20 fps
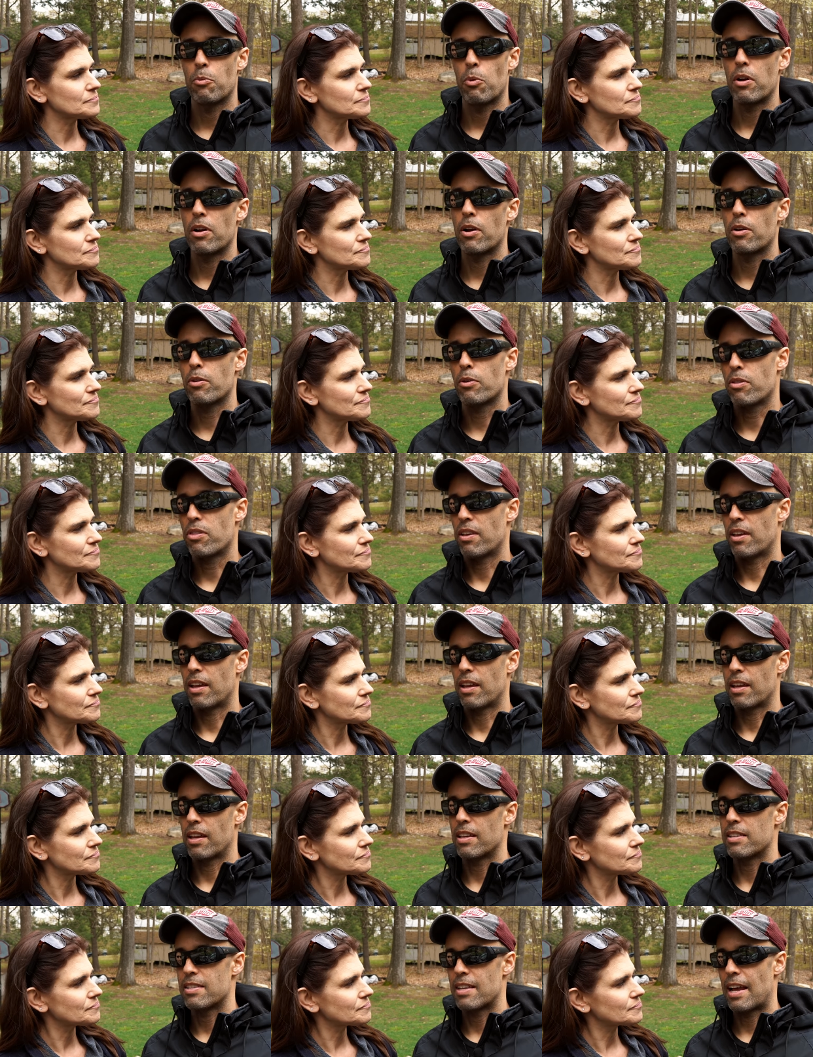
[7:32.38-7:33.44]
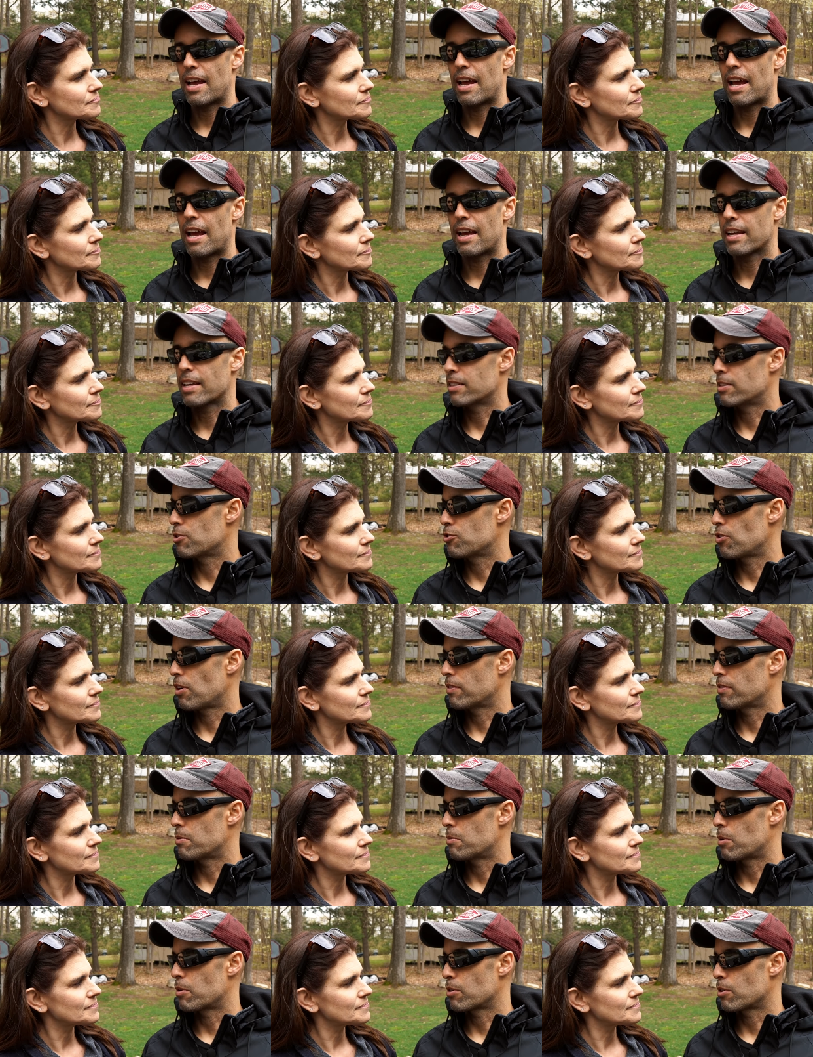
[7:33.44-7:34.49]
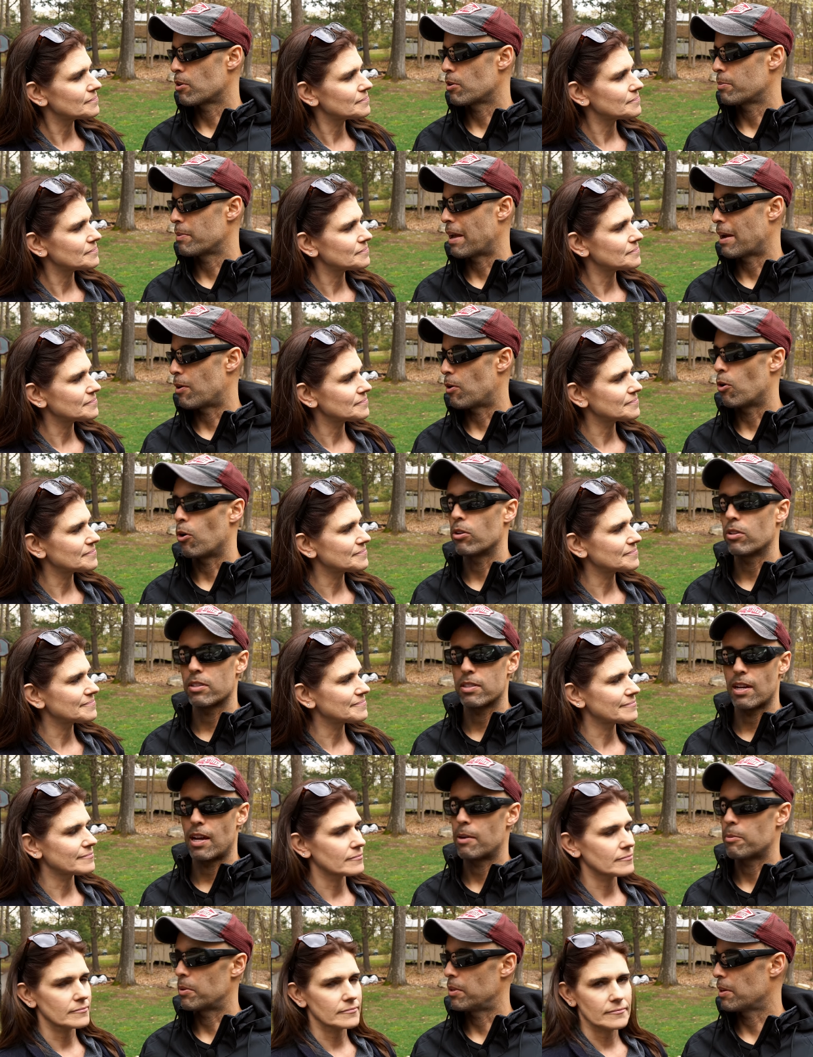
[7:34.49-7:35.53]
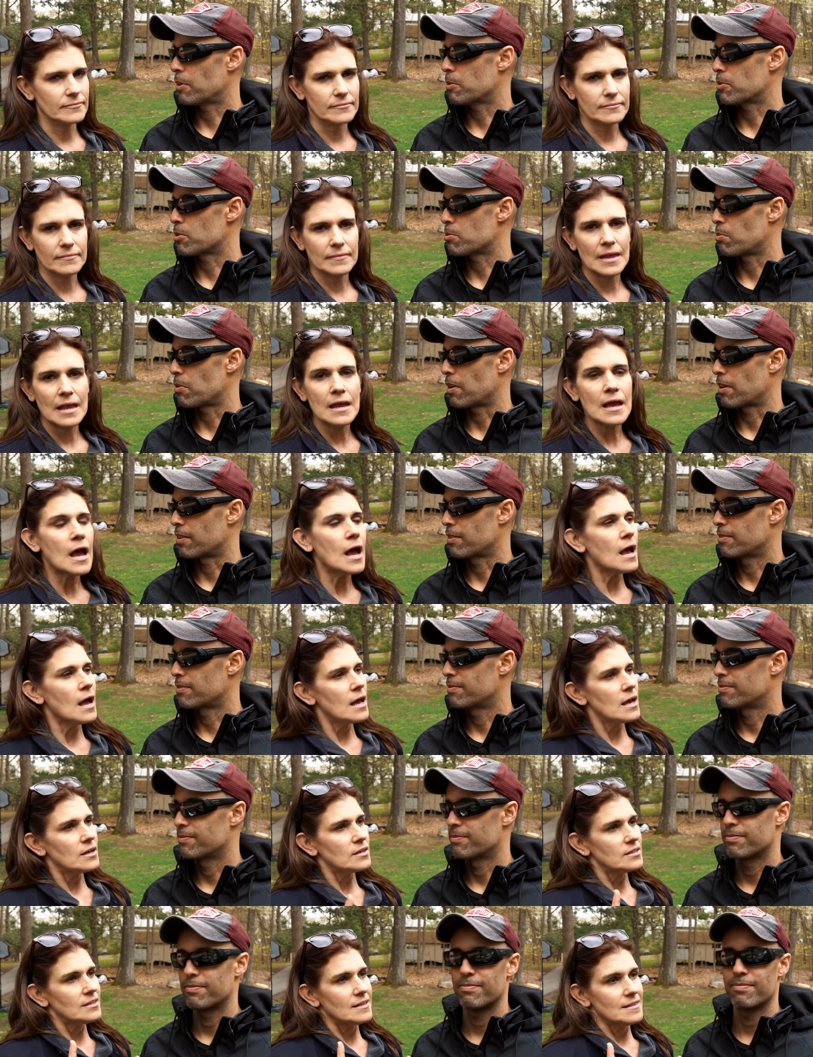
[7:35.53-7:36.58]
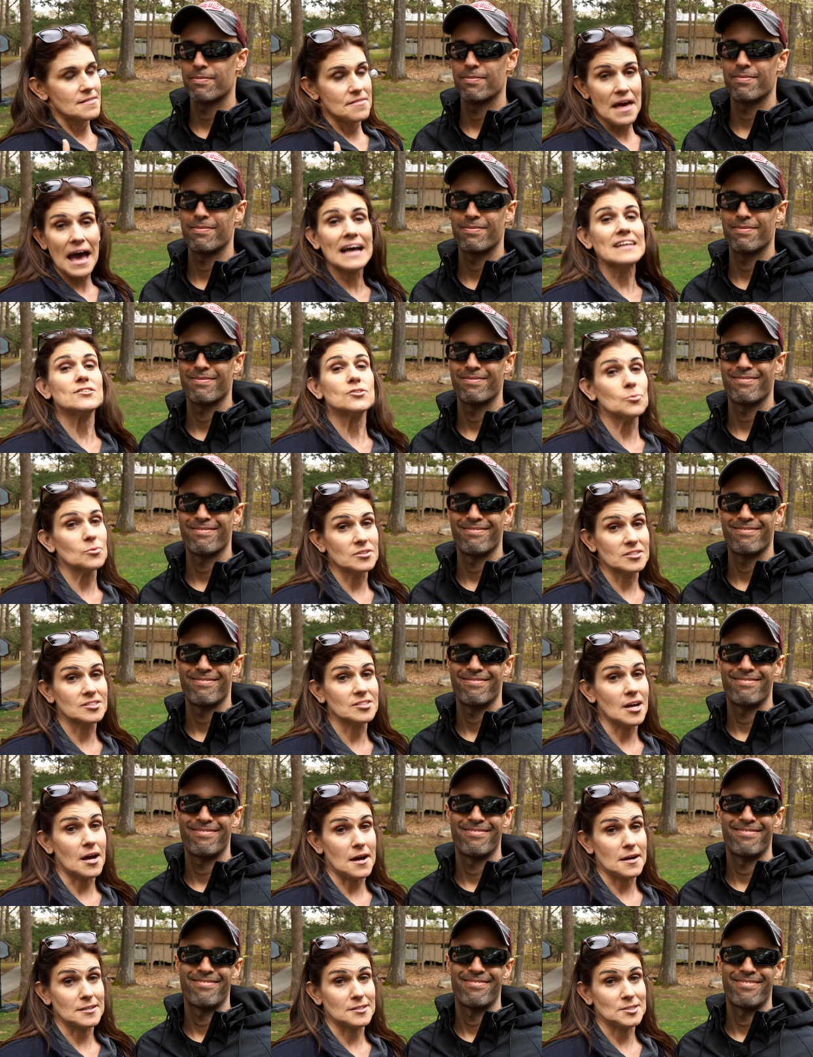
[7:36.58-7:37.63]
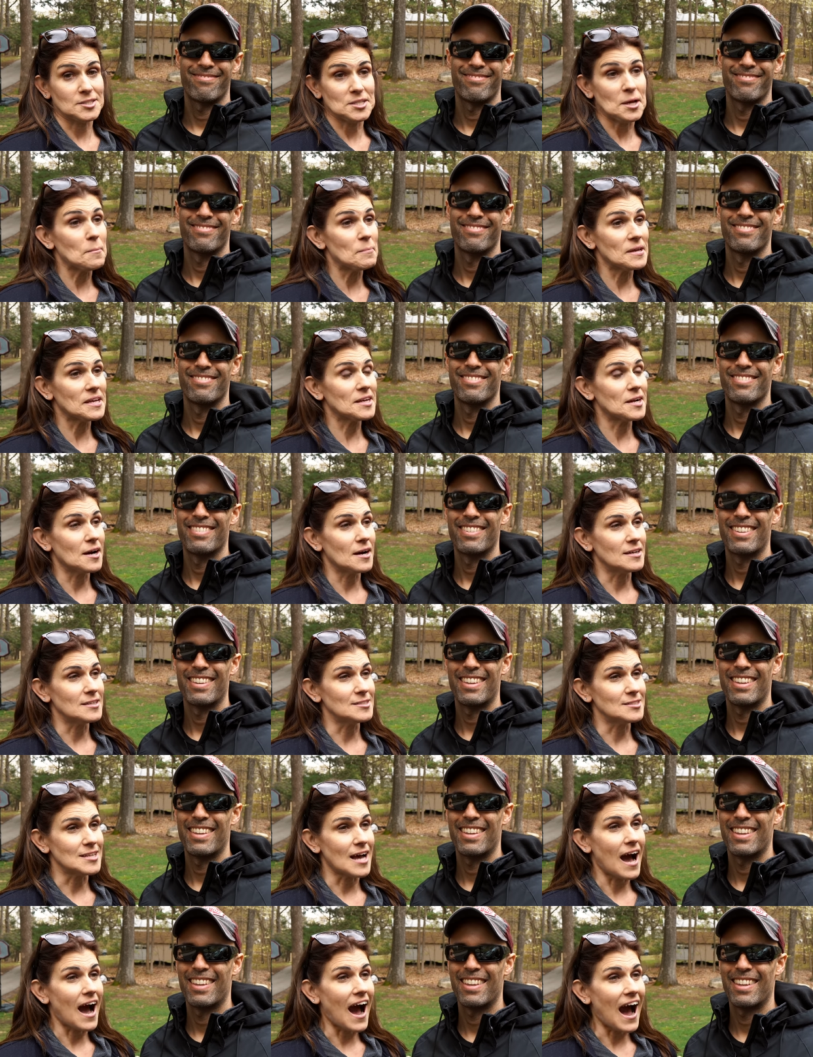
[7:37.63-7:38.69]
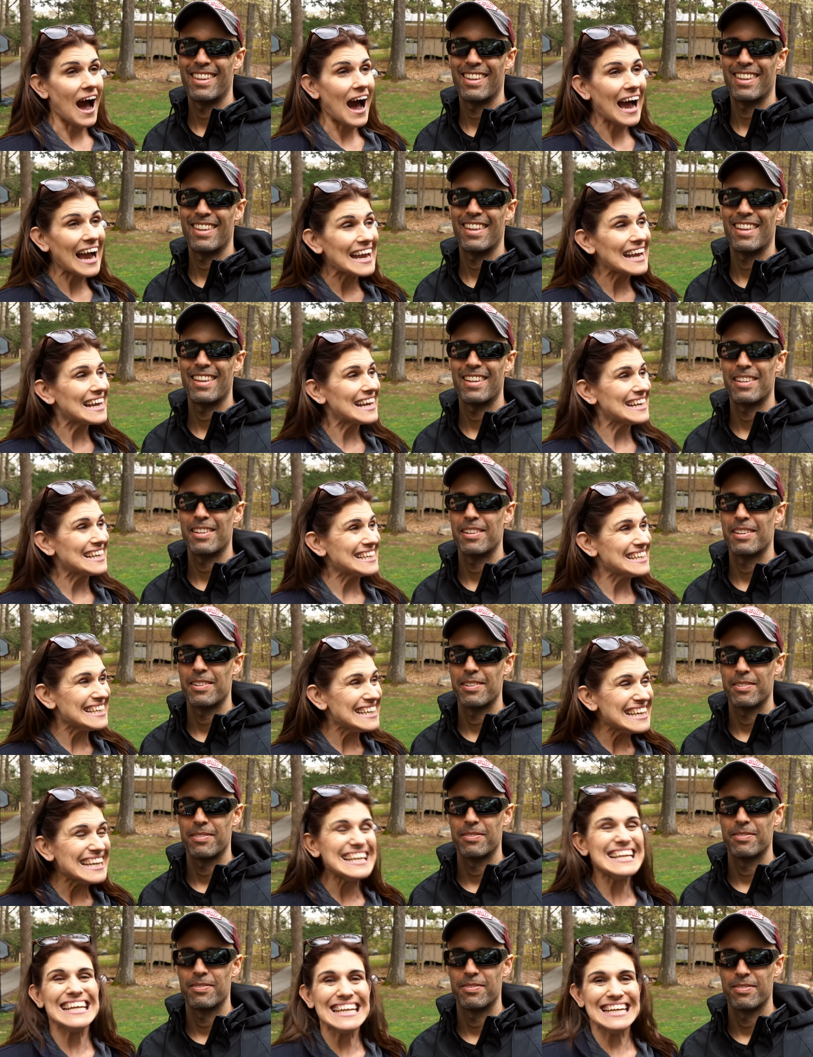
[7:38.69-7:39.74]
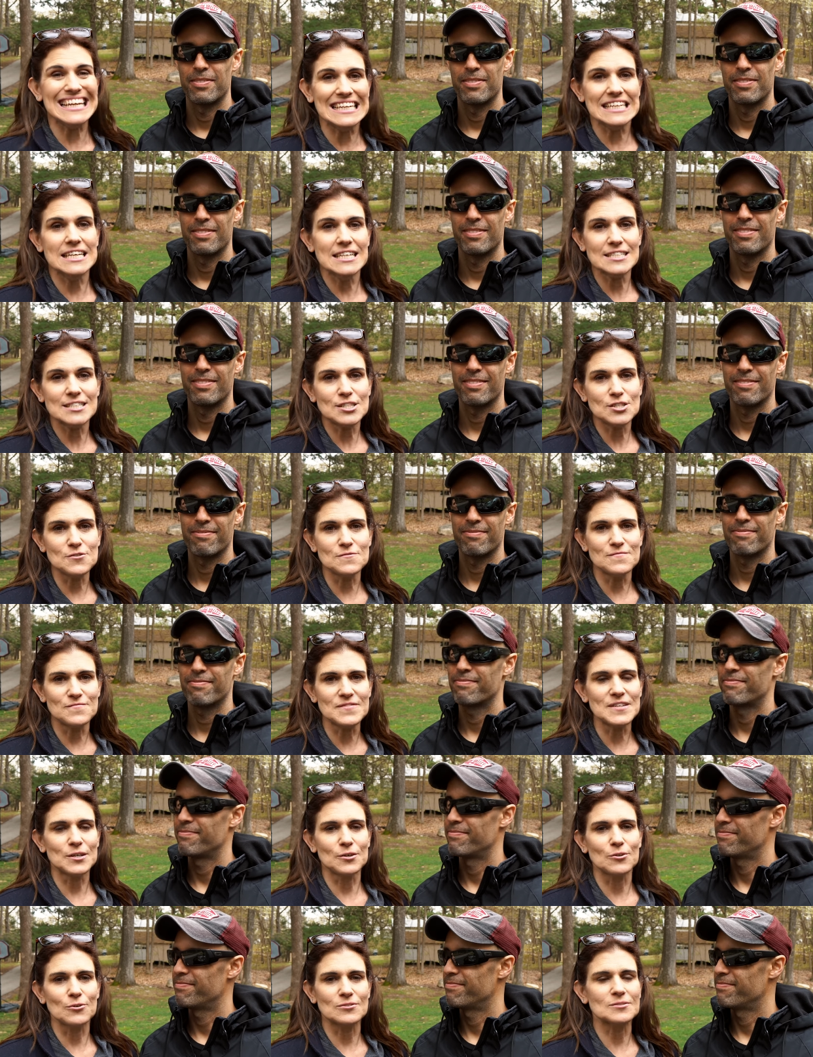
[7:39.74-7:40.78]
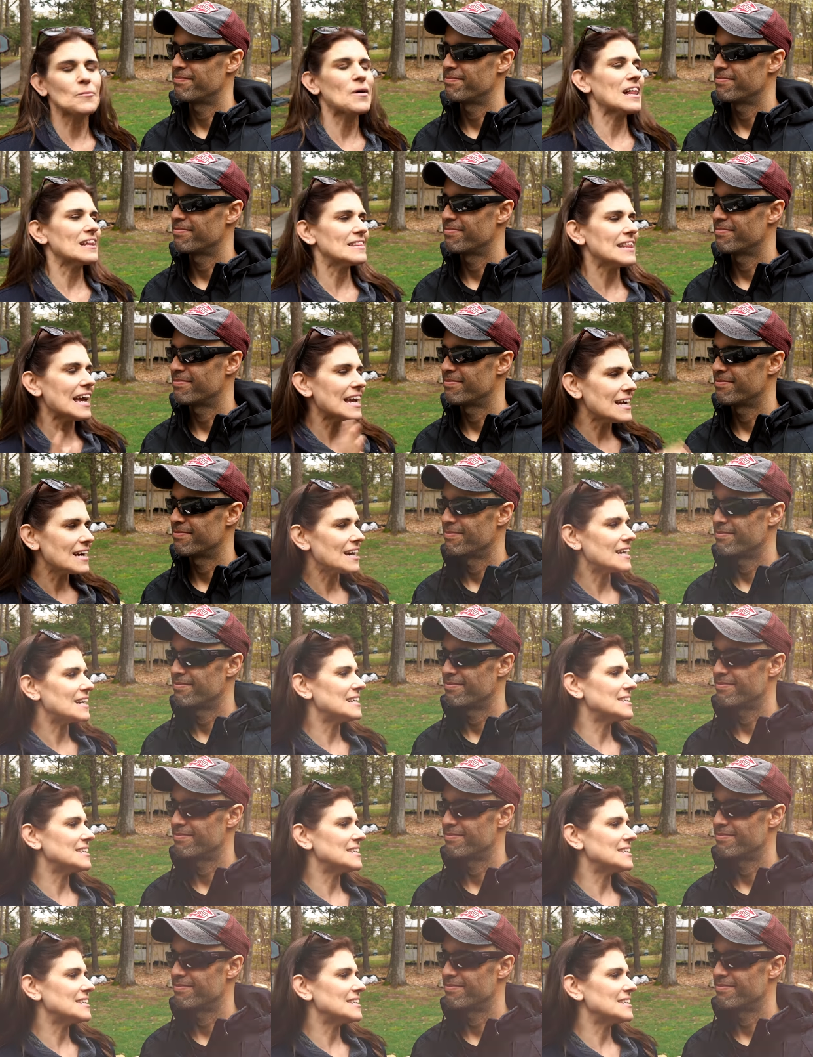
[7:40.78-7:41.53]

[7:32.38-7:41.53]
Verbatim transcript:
Speaker 1: the one other thing is that I get to drive the motorhome now all the time with liquid spring.
Speaker 2: That's what sucks because I need to feel those. Well, thank God